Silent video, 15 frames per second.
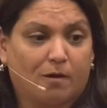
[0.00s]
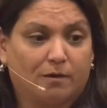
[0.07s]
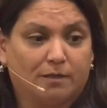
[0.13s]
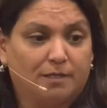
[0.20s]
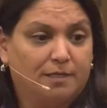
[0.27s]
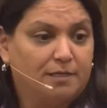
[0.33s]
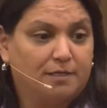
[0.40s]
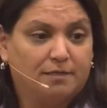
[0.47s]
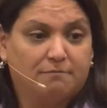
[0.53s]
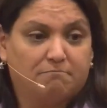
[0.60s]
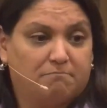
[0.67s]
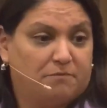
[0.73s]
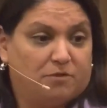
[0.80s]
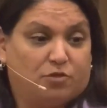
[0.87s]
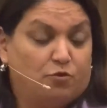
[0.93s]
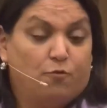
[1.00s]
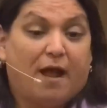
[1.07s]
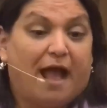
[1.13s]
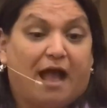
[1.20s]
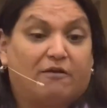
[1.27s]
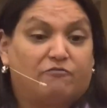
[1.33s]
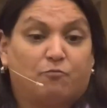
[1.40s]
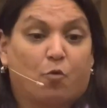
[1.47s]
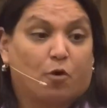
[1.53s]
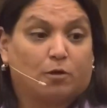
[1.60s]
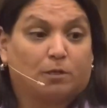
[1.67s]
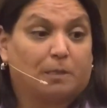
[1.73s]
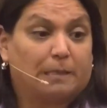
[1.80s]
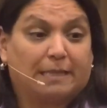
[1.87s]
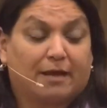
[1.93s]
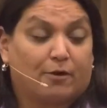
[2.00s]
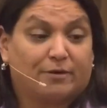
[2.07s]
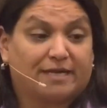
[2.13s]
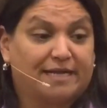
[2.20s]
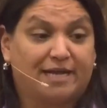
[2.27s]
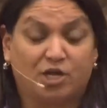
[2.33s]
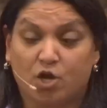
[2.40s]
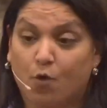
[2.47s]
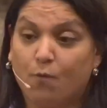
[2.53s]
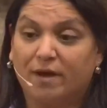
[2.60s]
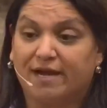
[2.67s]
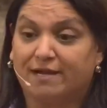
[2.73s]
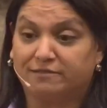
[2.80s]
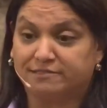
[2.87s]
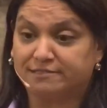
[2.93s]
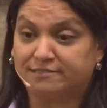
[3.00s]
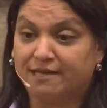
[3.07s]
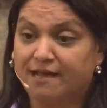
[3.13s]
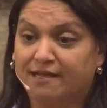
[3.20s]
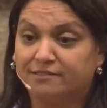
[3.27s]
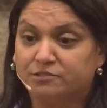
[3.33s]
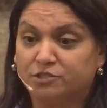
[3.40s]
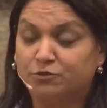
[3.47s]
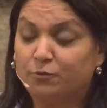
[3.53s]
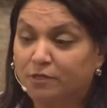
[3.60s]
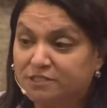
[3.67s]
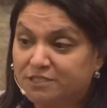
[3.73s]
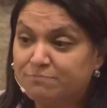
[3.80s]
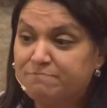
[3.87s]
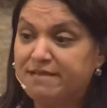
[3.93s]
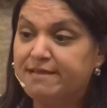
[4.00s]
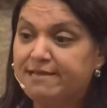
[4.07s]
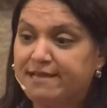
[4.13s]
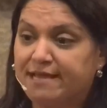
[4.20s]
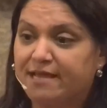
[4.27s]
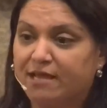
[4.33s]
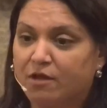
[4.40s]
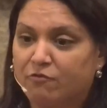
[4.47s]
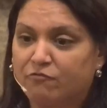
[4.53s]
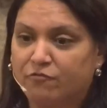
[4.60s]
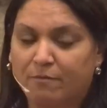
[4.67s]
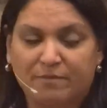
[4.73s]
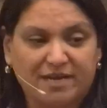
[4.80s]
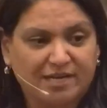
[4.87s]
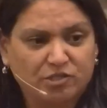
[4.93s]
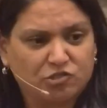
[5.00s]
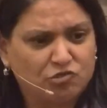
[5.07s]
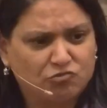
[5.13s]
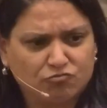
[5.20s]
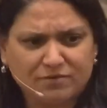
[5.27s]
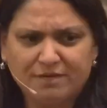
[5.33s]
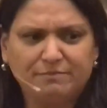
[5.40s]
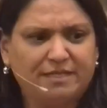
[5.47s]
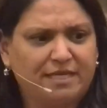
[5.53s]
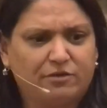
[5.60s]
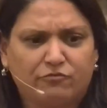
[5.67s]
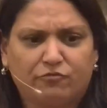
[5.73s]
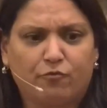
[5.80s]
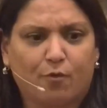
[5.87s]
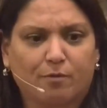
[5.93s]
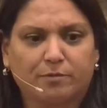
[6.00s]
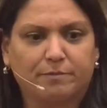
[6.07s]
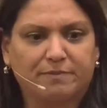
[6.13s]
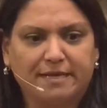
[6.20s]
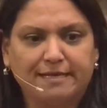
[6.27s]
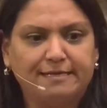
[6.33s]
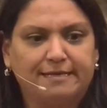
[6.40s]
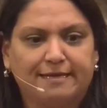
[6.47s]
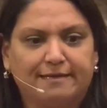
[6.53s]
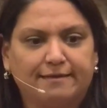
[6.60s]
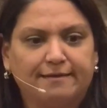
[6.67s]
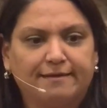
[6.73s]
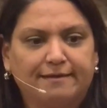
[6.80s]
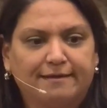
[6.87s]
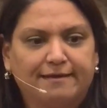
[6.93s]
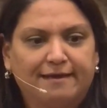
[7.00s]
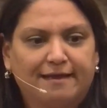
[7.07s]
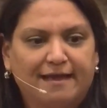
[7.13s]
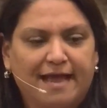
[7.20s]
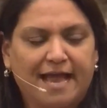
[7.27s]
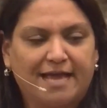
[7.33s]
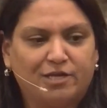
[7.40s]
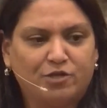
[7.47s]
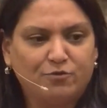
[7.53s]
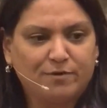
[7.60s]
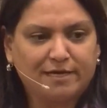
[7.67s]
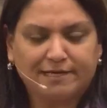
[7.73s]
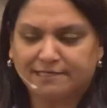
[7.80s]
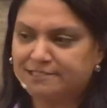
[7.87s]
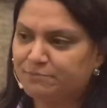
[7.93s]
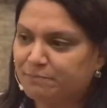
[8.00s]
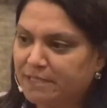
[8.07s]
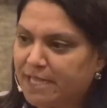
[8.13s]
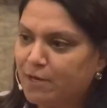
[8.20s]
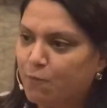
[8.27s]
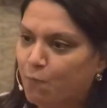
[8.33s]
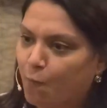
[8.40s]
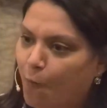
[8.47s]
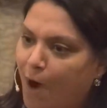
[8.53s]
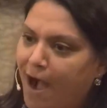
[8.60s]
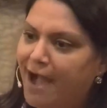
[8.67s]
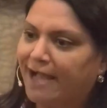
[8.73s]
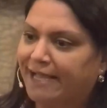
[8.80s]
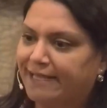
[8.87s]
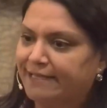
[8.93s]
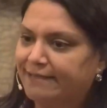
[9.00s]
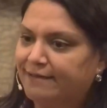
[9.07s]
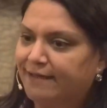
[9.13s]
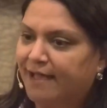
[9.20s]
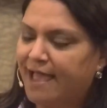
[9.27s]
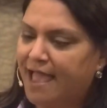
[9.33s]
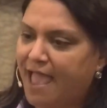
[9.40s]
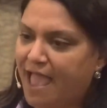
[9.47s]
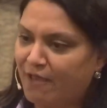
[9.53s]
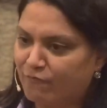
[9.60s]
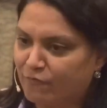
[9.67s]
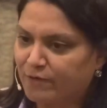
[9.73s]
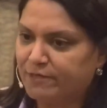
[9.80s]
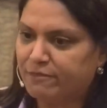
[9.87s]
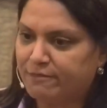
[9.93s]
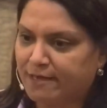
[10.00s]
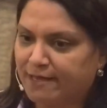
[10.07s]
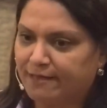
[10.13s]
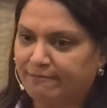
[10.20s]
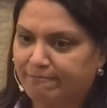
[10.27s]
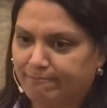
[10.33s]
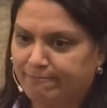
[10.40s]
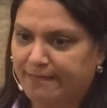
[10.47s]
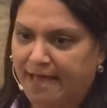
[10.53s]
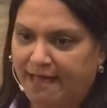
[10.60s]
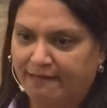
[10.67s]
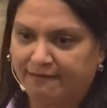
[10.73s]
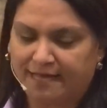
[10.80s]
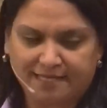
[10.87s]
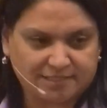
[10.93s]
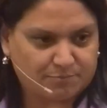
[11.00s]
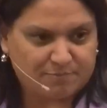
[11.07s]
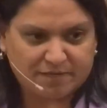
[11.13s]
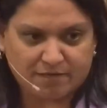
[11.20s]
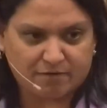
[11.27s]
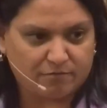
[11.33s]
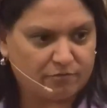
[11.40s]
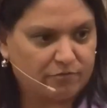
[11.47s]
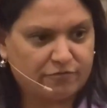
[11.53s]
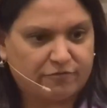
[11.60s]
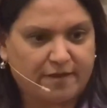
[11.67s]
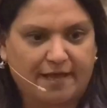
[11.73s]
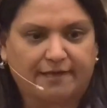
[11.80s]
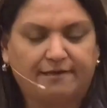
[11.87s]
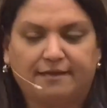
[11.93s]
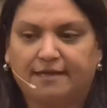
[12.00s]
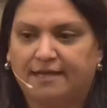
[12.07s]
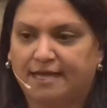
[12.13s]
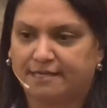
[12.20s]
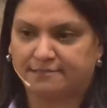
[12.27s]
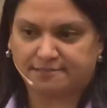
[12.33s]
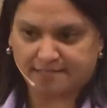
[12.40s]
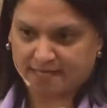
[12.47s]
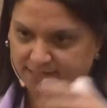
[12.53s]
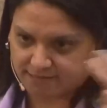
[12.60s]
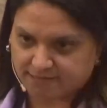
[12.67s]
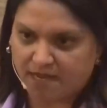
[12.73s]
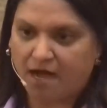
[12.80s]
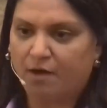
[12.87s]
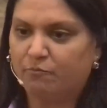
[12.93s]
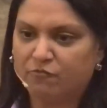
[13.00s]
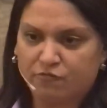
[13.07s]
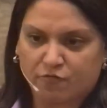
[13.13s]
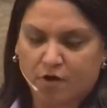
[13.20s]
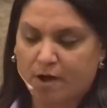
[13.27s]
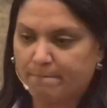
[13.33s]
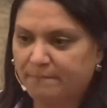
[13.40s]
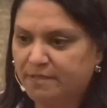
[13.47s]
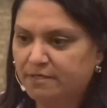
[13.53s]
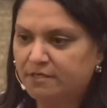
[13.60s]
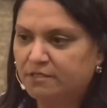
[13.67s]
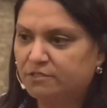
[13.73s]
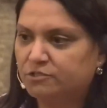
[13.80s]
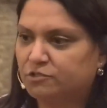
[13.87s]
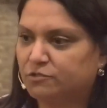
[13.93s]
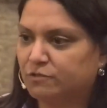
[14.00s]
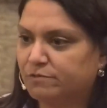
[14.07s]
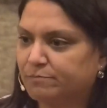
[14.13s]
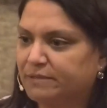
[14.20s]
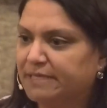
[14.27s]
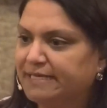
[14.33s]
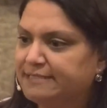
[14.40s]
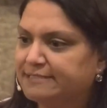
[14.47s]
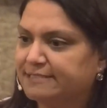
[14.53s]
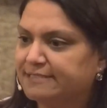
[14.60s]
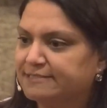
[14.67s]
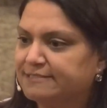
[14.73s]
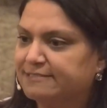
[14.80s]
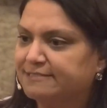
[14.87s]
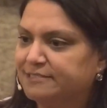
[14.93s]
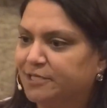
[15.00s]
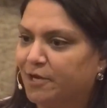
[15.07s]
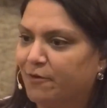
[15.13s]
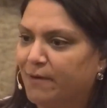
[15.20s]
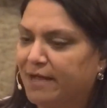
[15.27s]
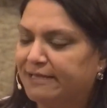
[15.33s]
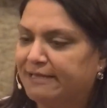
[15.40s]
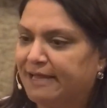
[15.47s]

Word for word: are you have moral clarity and no one else does. You are speaking from an extremely informed opinion and you can explain why everything that has been fed has has come from certain places. You know,